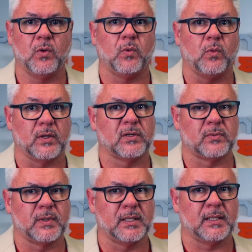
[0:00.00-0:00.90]
what the
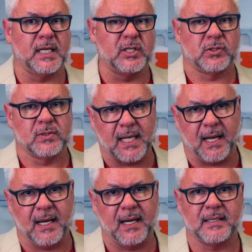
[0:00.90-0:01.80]
real issues
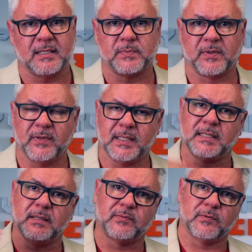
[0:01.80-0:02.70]
are that is preventing
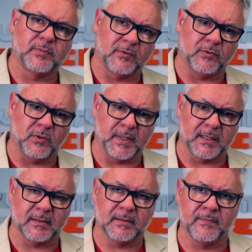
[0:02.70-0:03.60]
them from
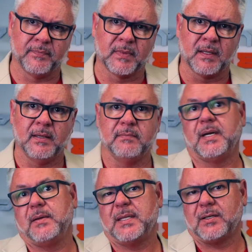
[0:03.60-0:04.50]
performing.
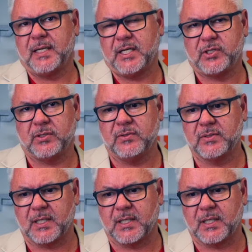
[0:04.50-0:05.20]
Maybe there are issues